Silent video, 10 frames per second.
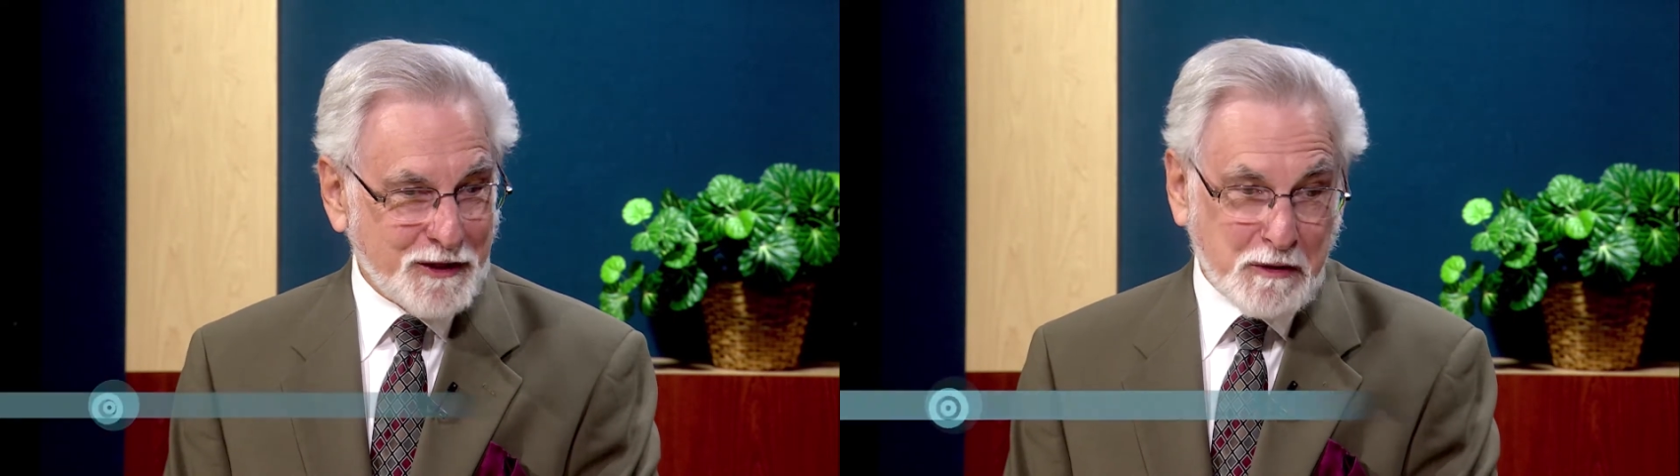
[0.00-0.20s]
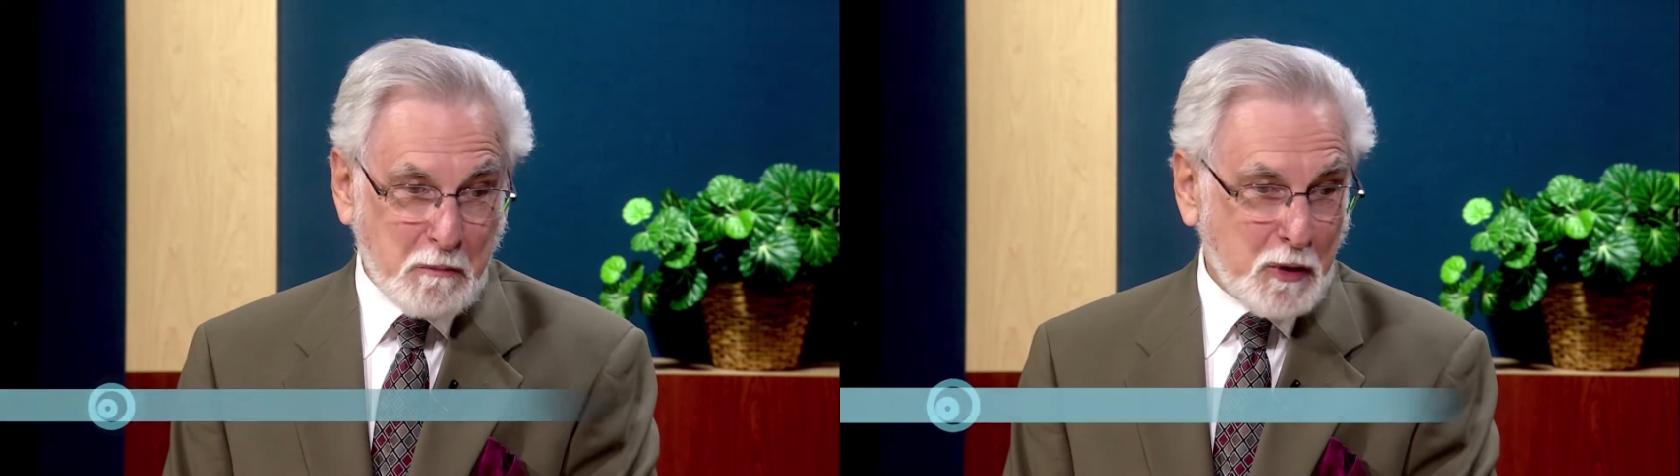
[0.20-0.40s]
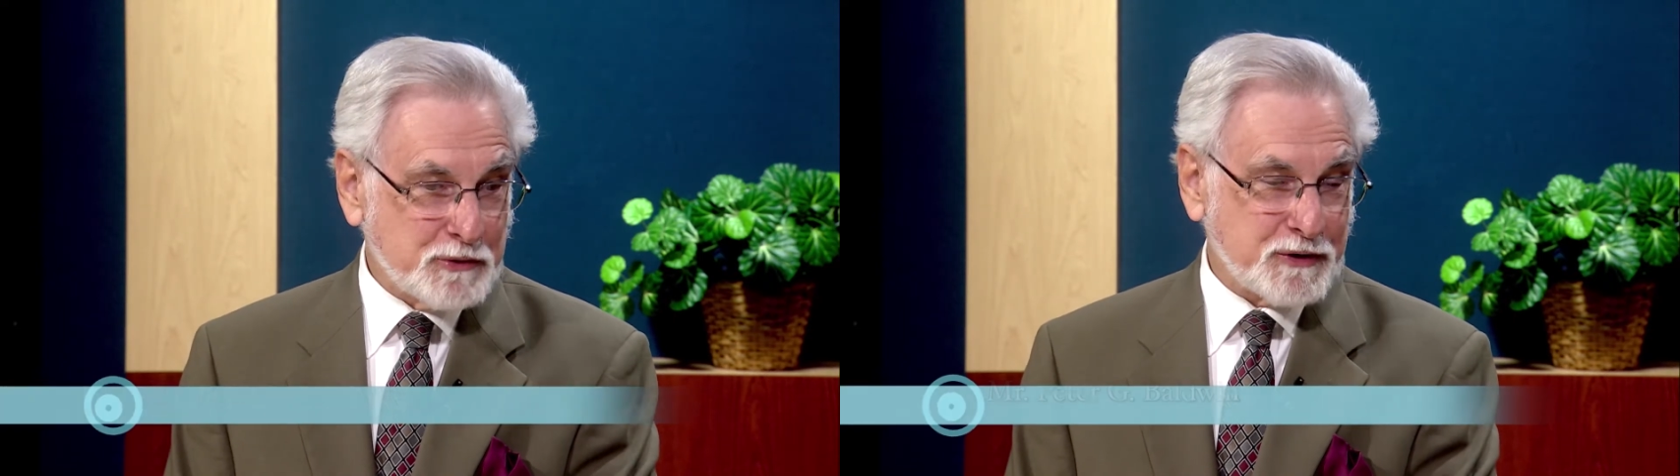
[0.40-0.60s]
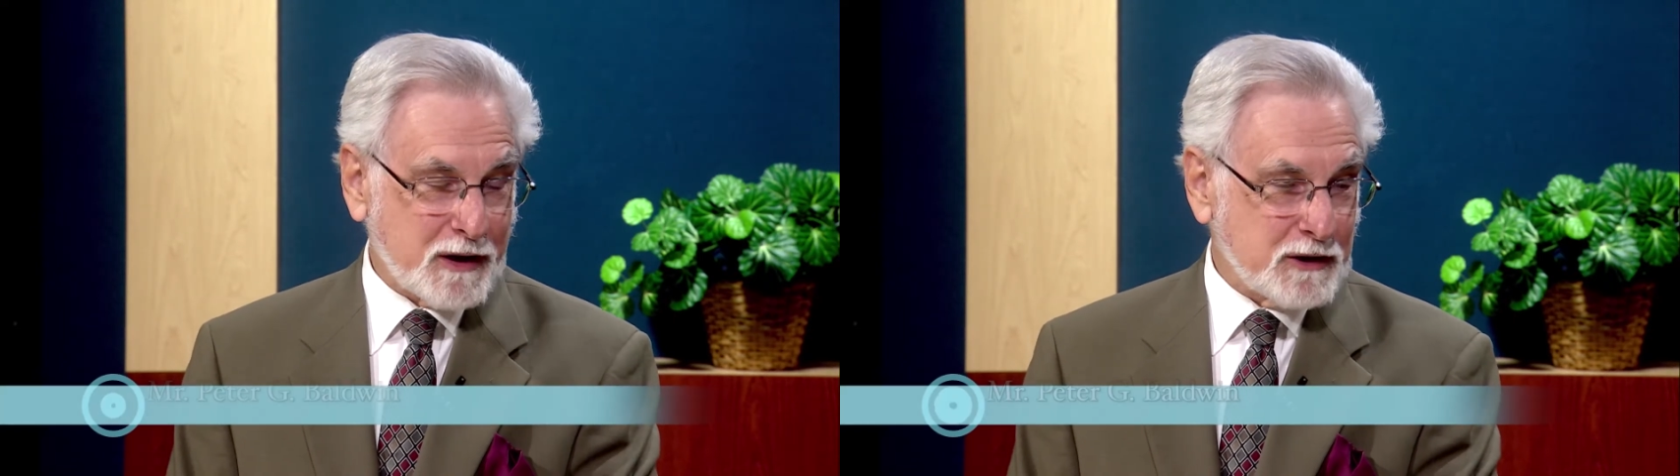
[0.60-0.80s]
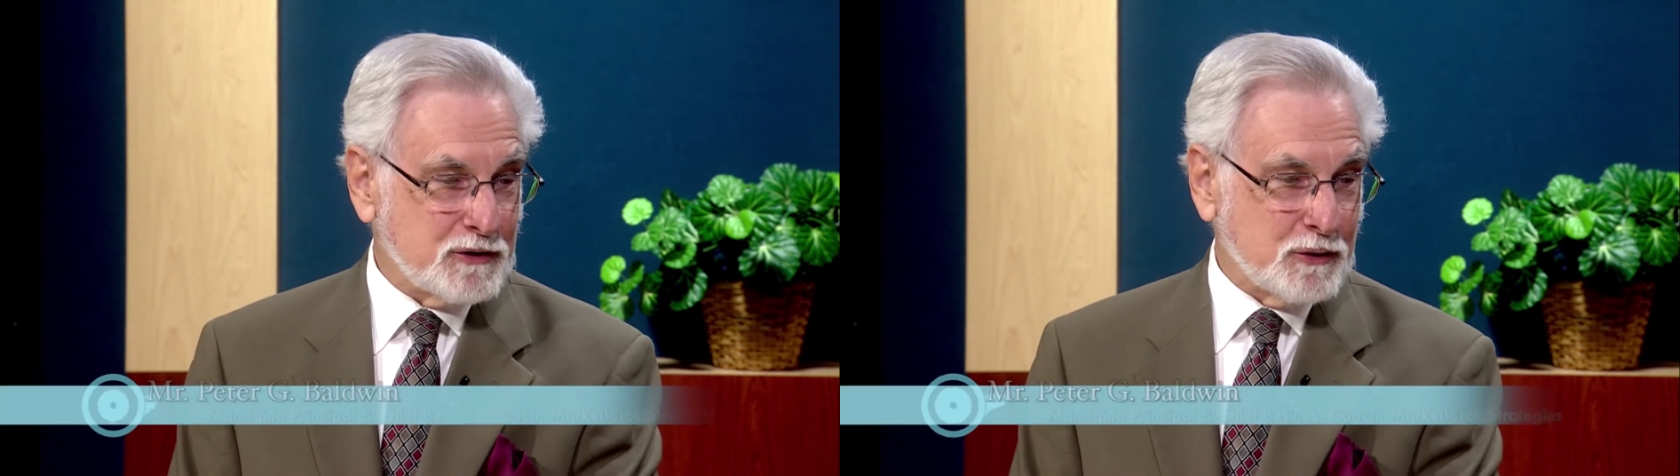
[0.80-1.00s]
then the most I
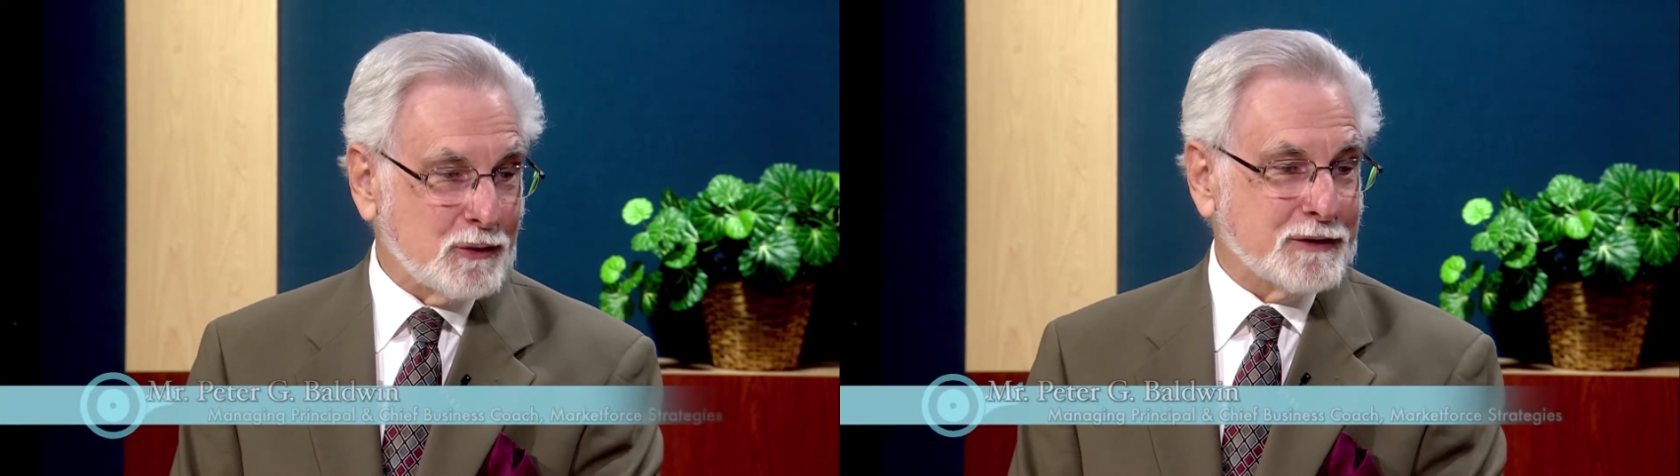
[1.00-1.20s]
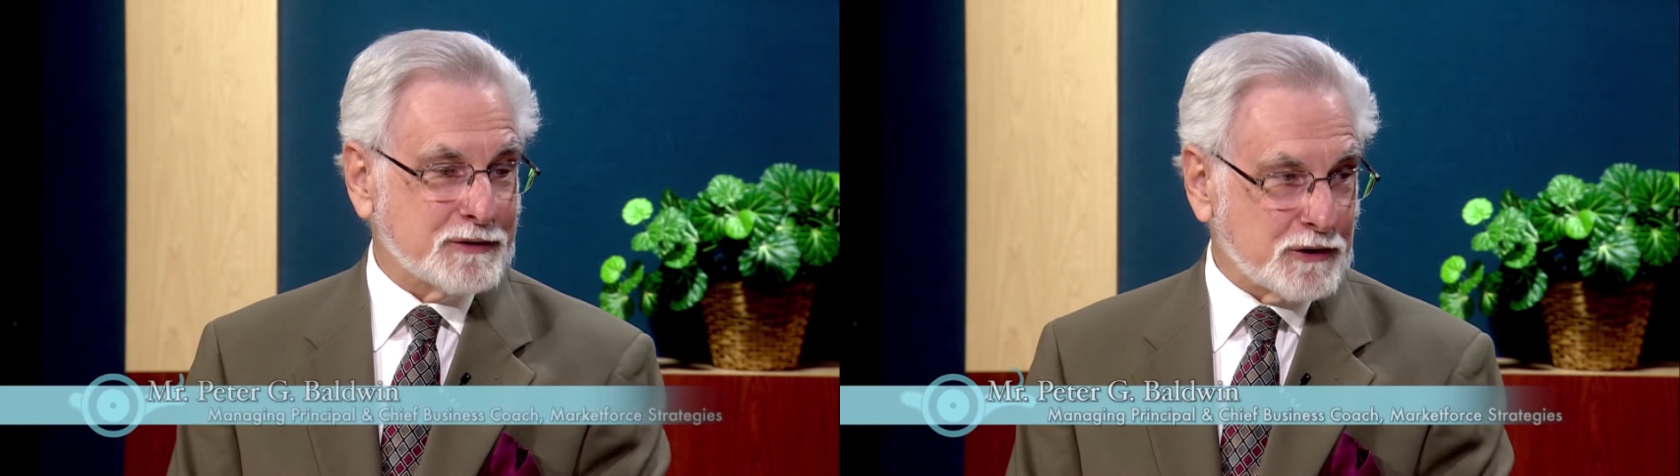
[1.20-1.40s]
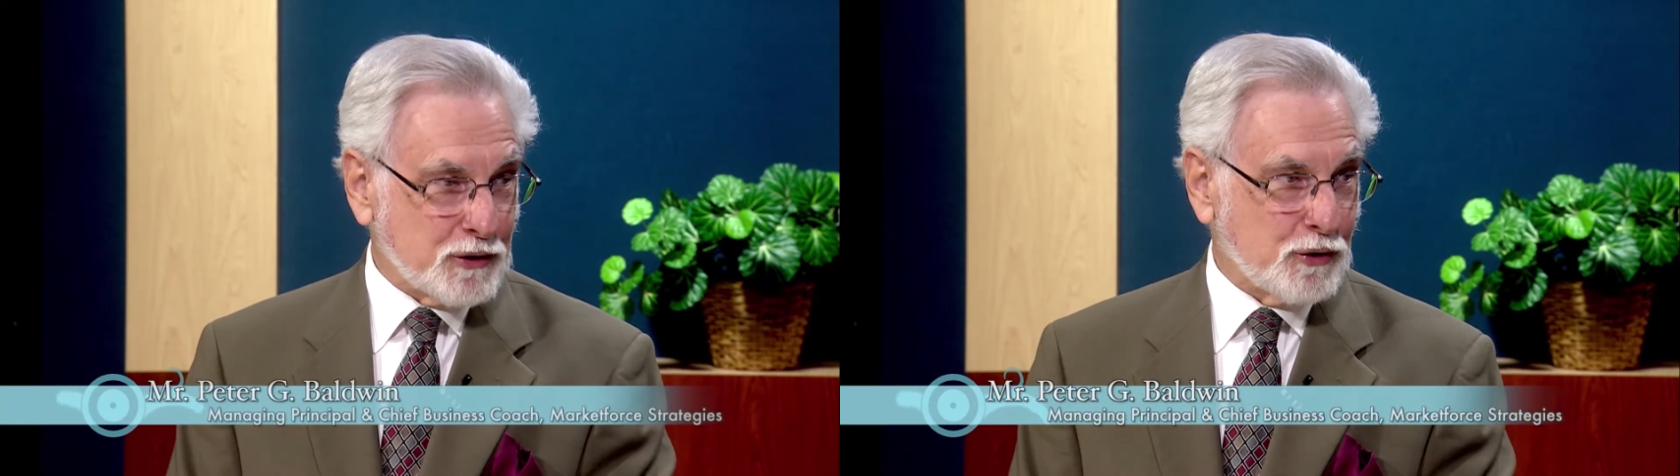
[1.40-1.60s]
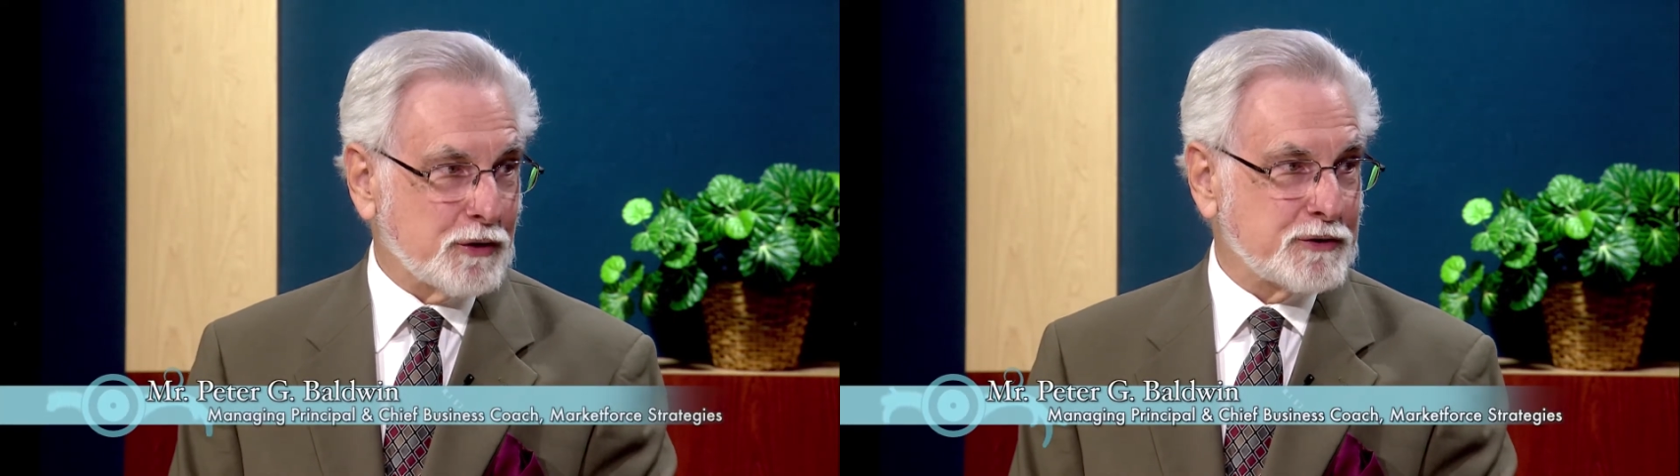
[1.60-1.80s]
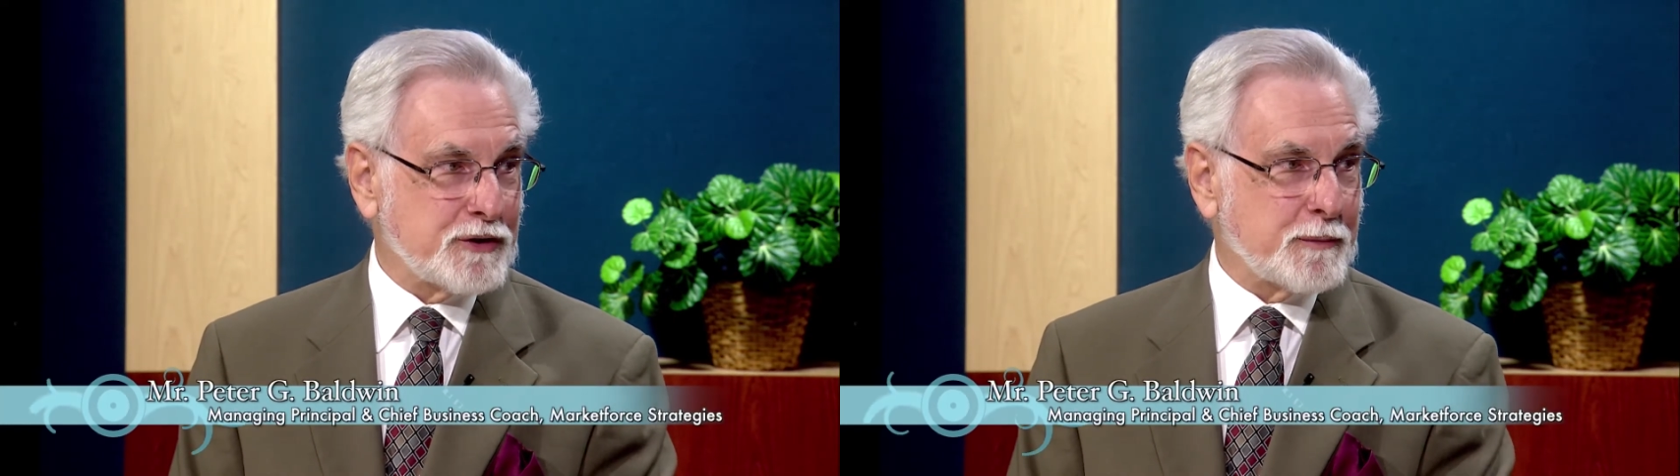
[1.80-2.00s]
can do is encourage